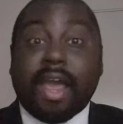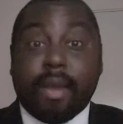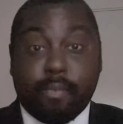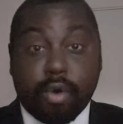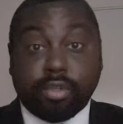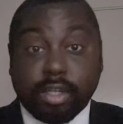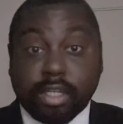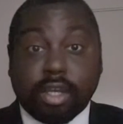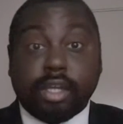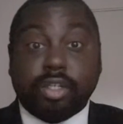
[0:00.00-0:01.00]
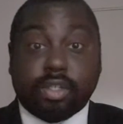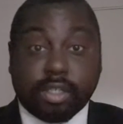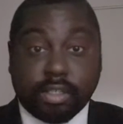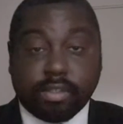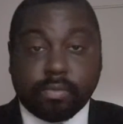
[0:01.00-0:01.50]
And most of these
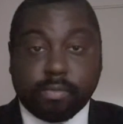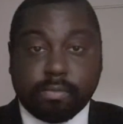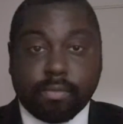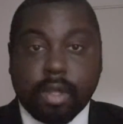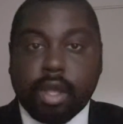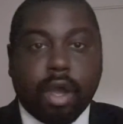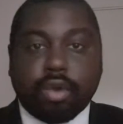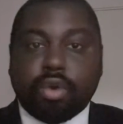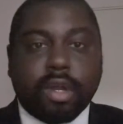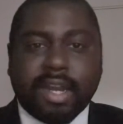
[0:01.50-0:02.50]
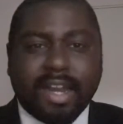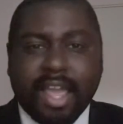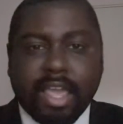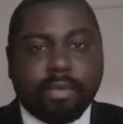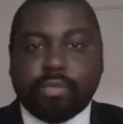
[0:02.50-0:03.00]
countries are not
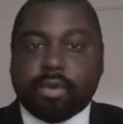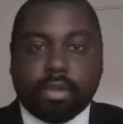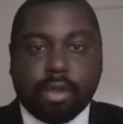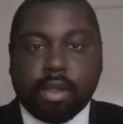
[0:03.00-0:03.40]
named